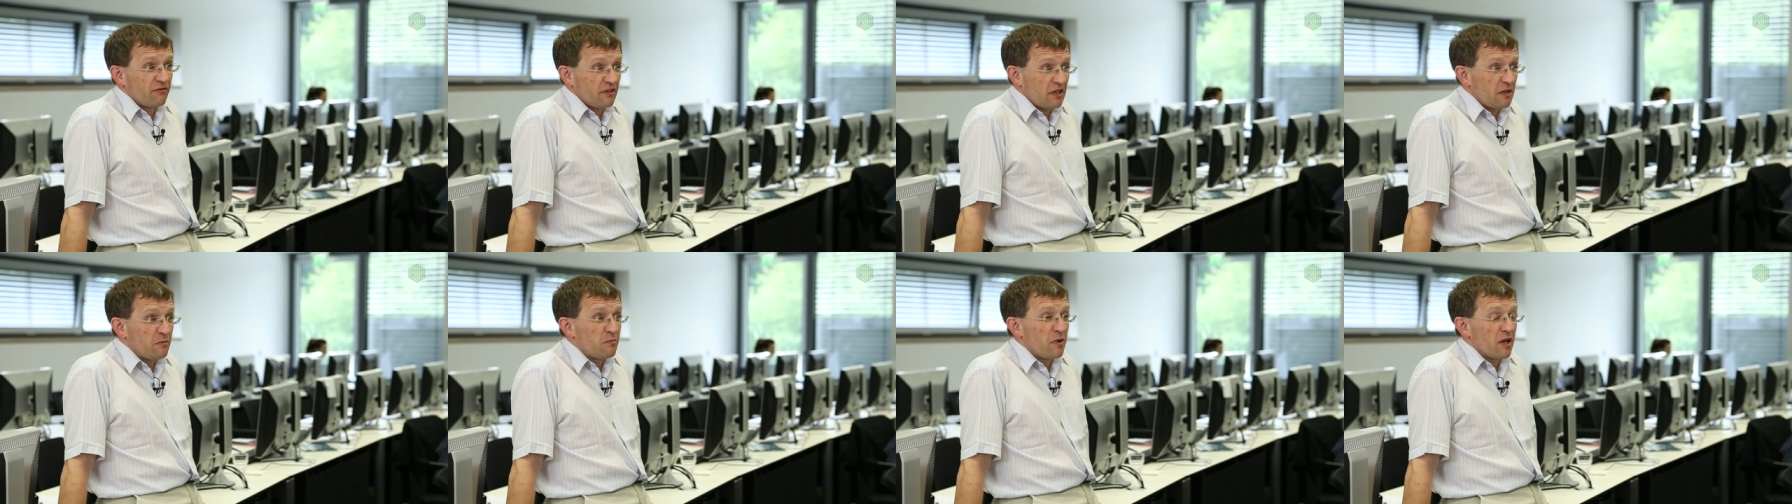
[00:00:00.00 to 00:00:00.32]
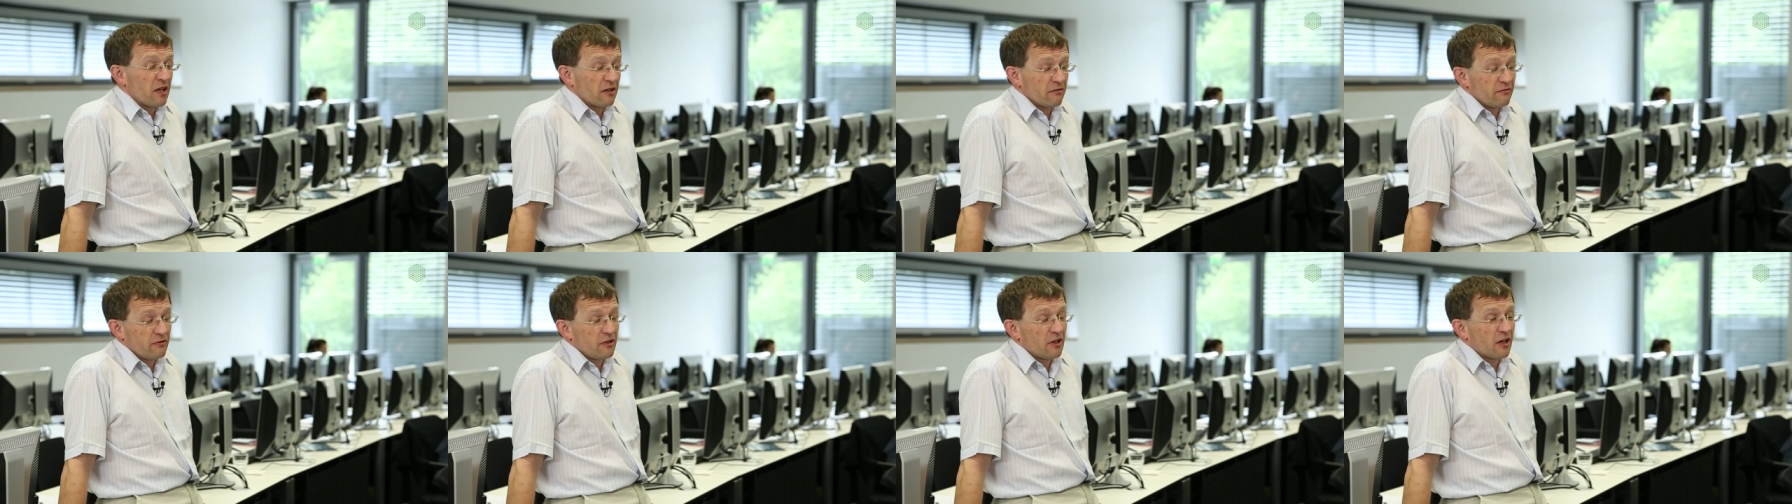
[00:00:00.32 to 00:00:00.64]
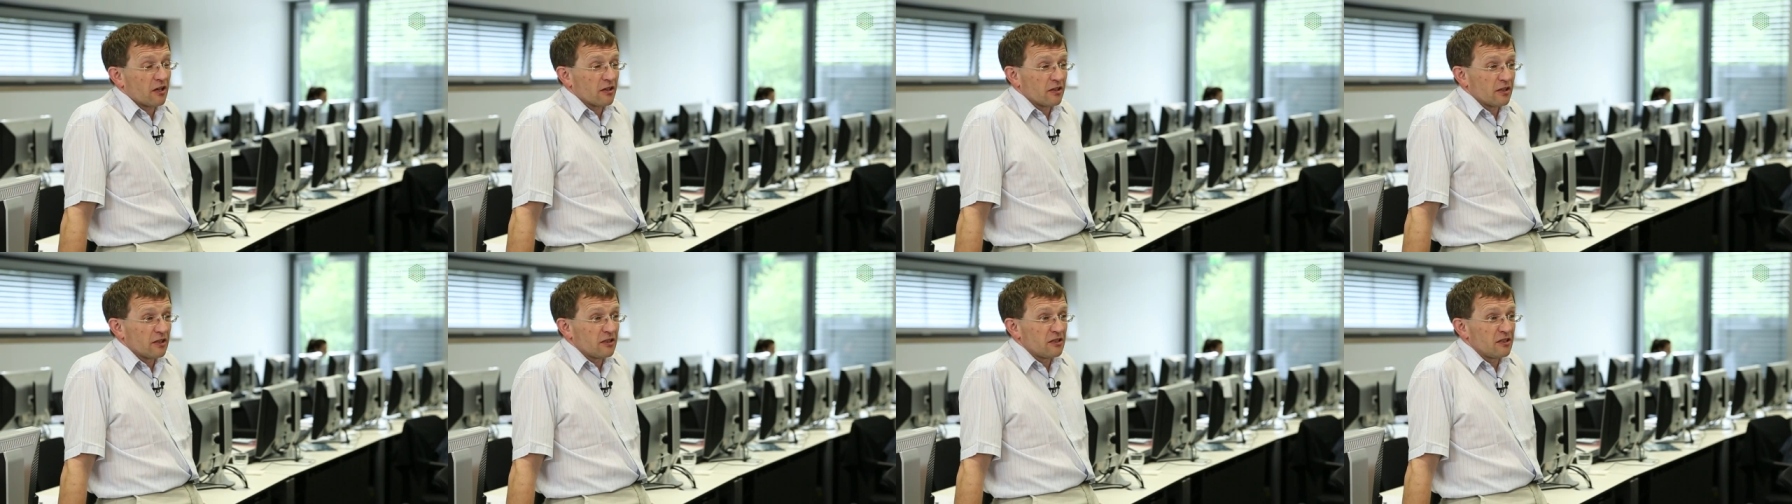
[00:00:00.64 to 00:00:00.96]
feedback we are
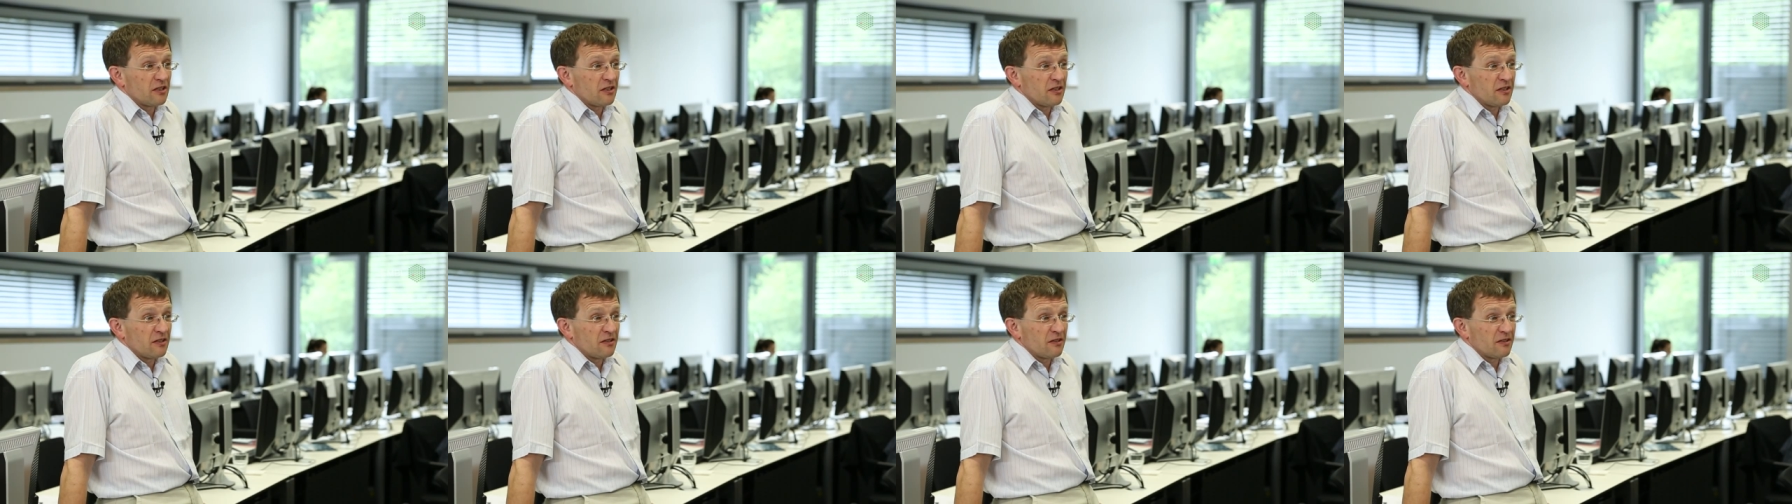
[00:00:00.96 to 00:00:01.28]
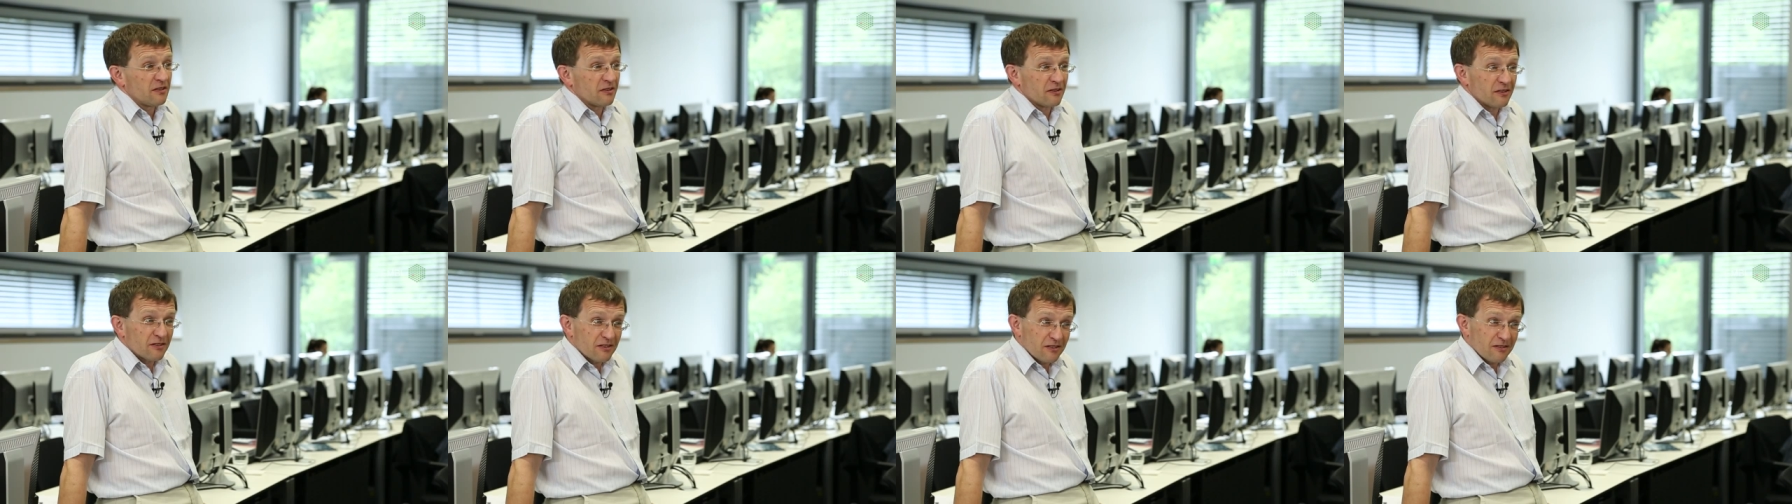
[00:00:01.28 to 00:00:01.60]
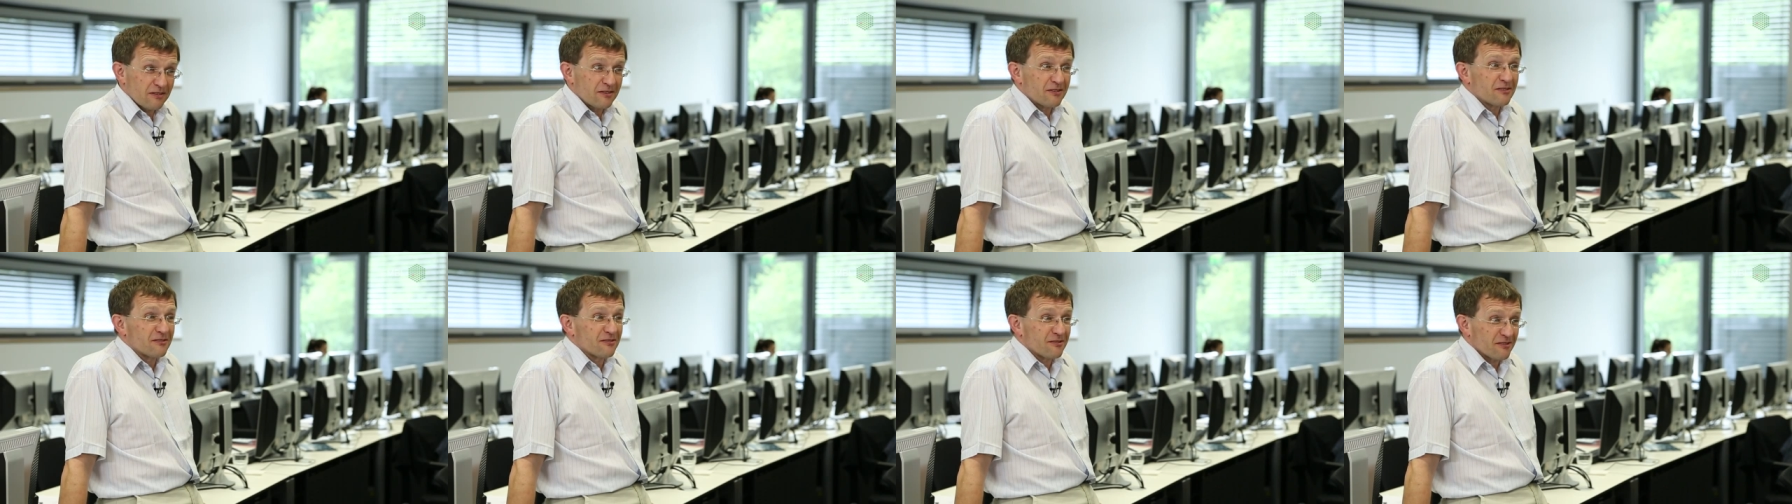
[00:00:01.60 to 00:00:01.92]
getting,
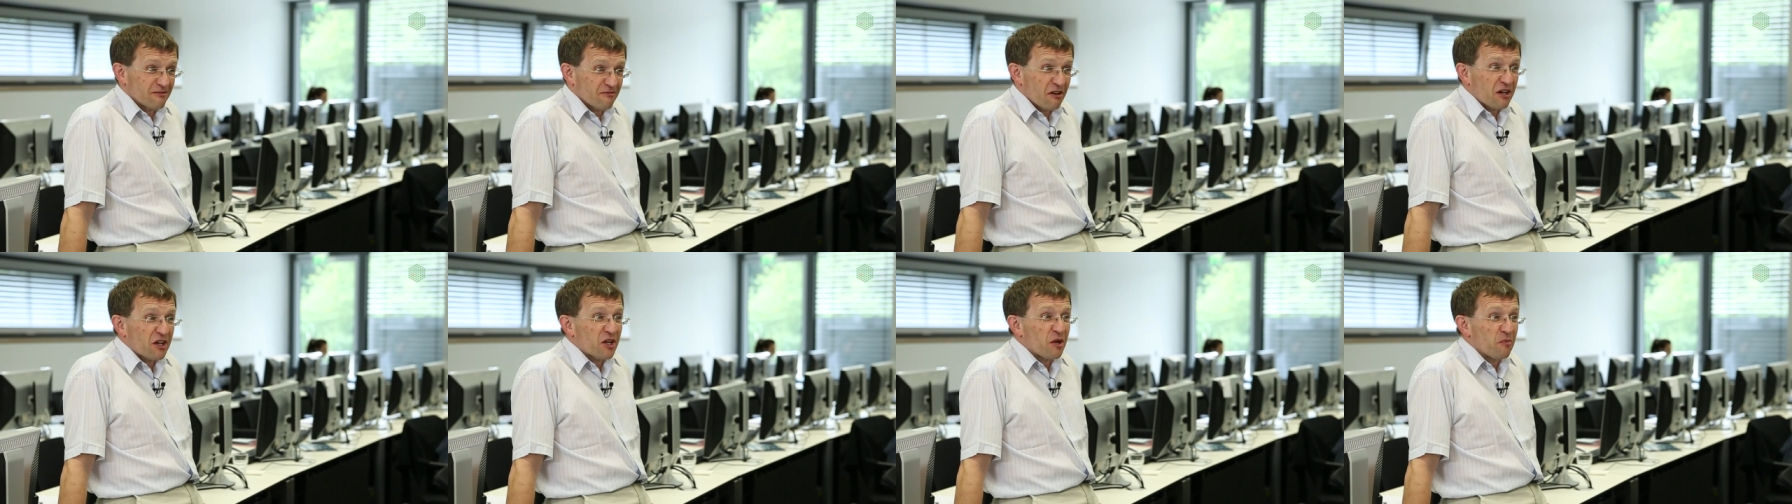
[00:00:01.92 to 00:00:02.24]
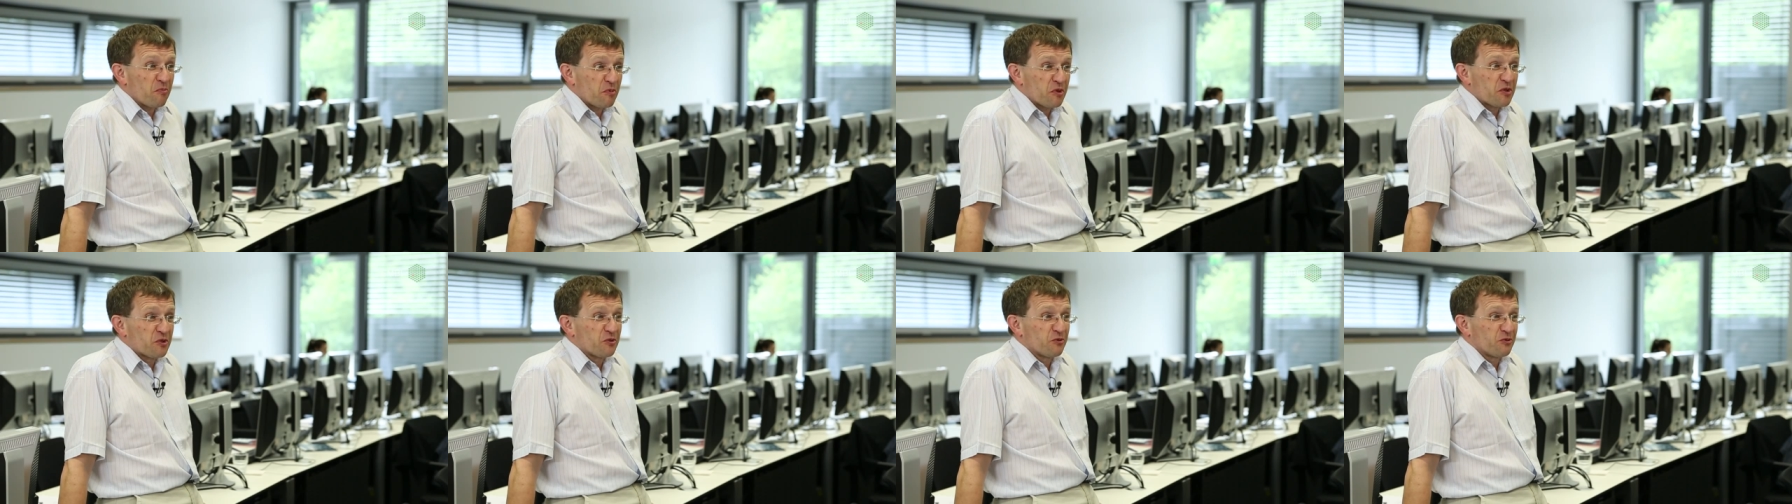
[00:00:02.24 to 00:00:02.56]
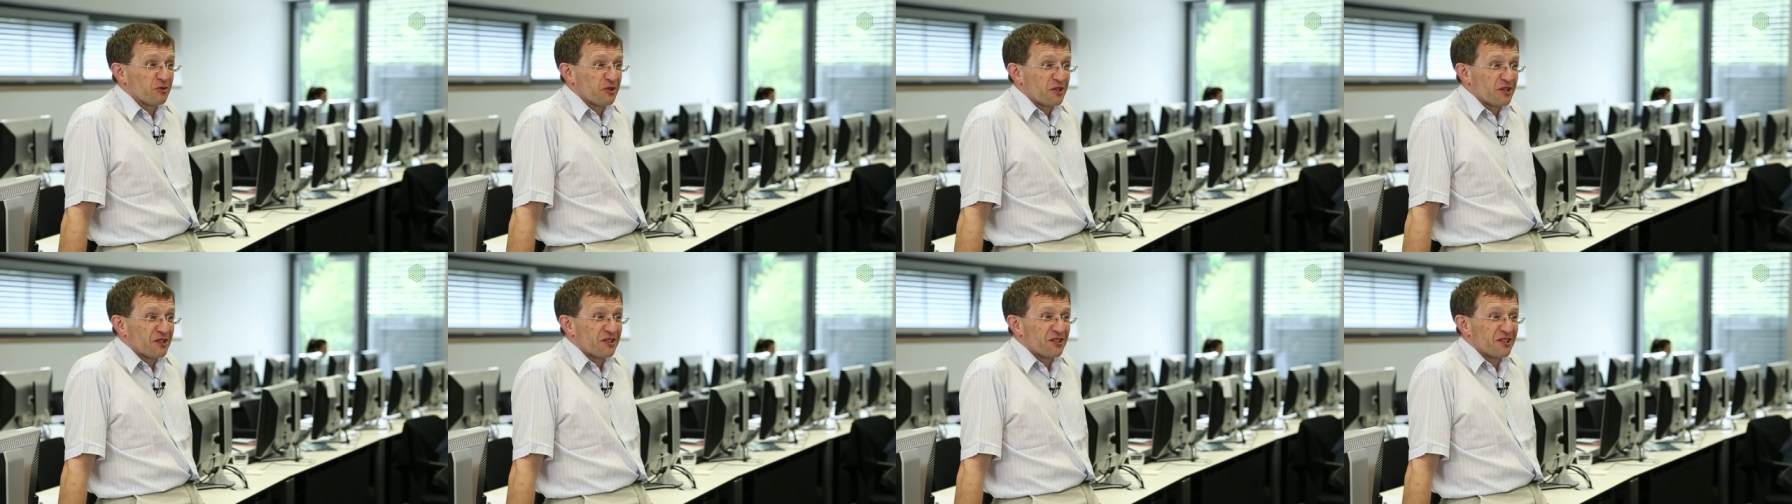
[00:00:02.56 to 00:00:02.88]
it's
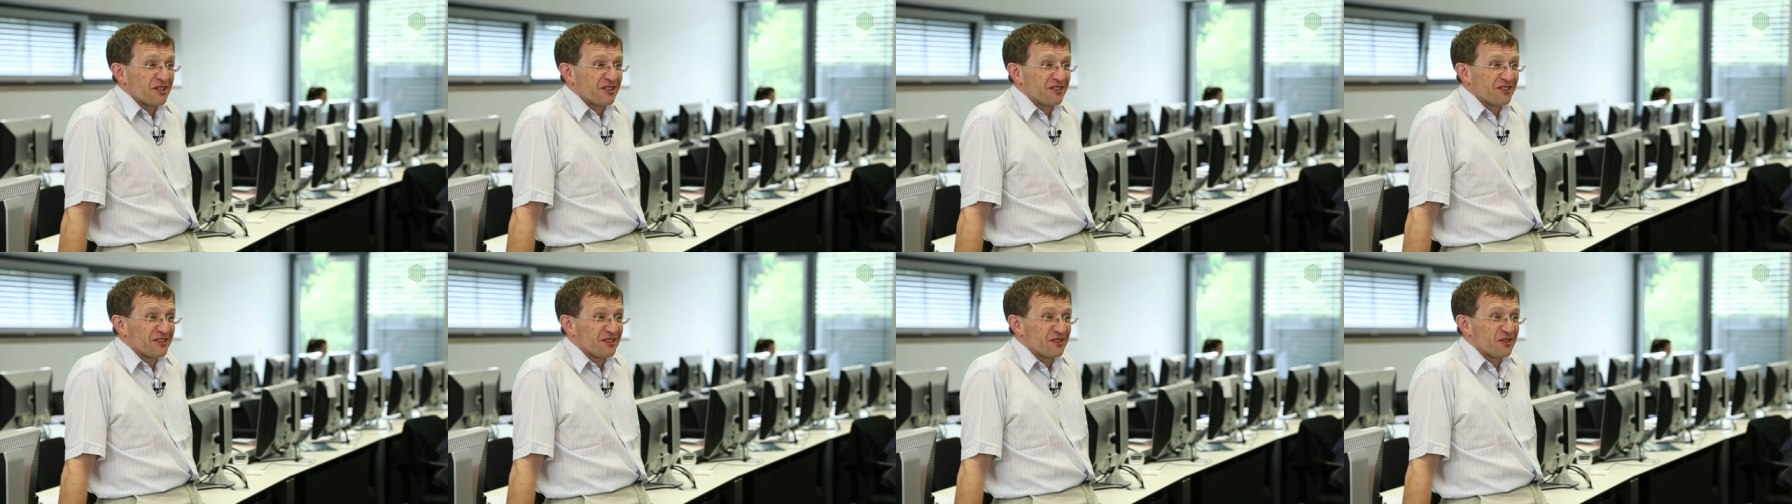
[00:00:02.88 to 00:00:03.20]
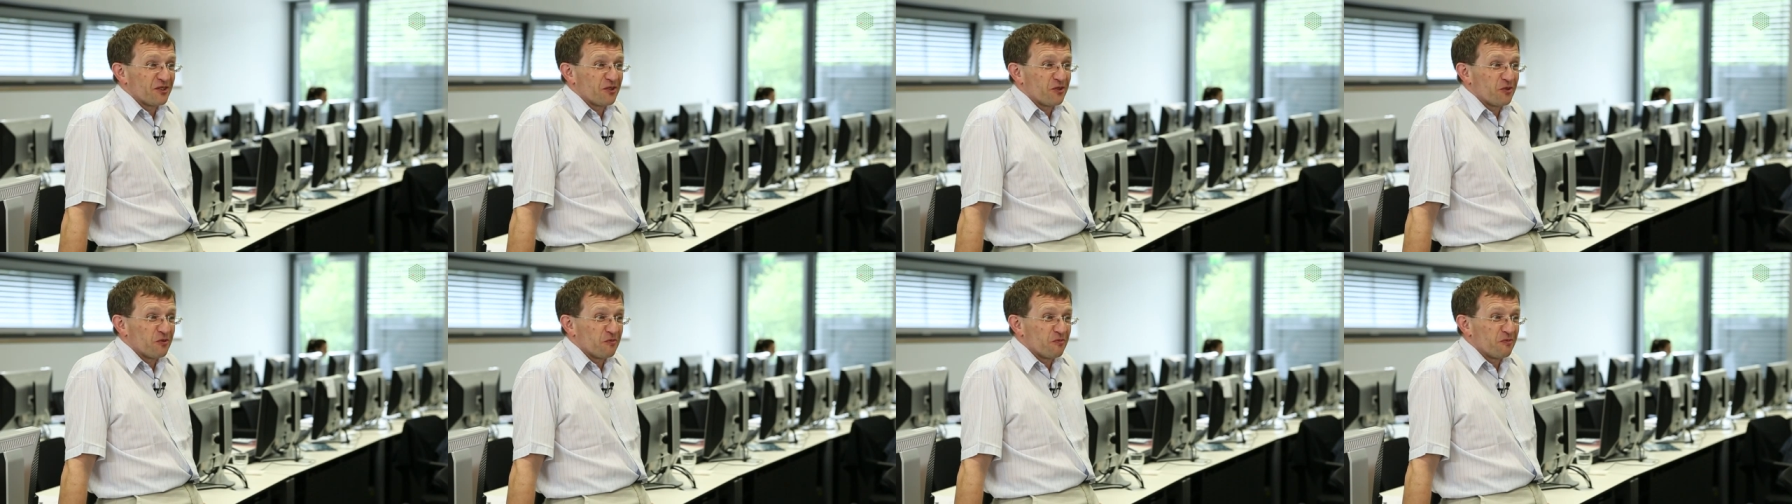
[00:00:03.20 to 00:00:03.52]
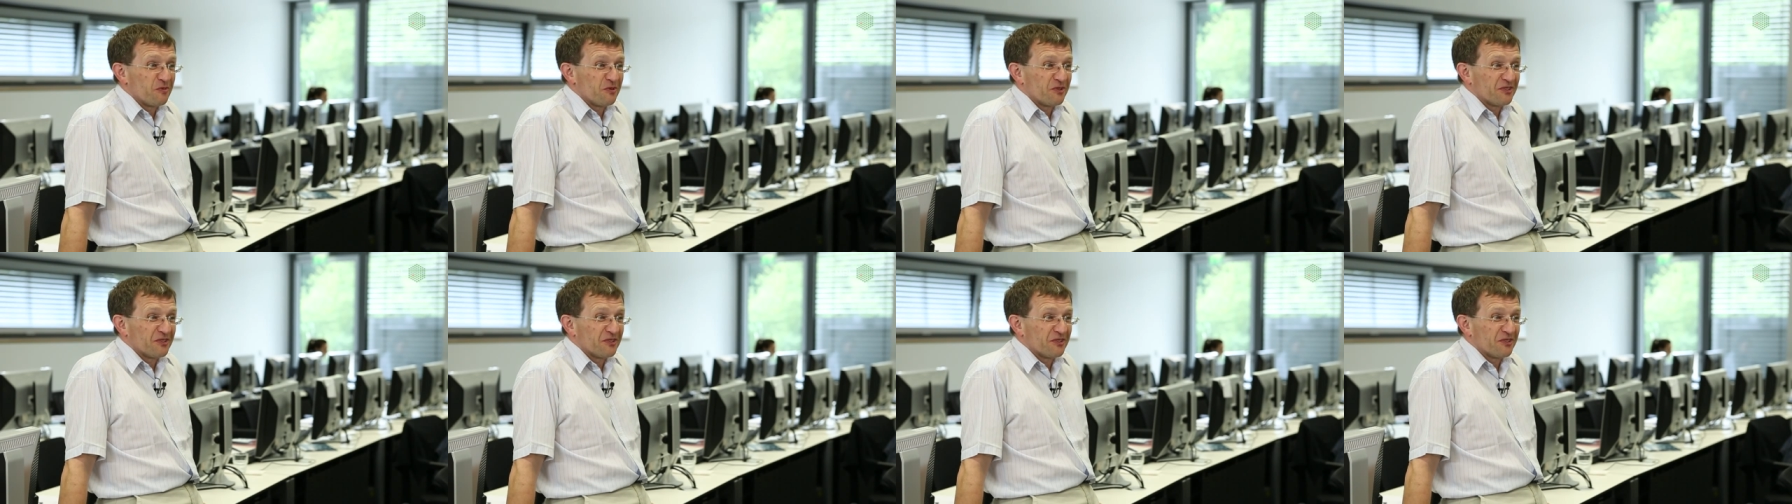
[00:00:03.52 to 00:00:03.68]
recapitulating this hope.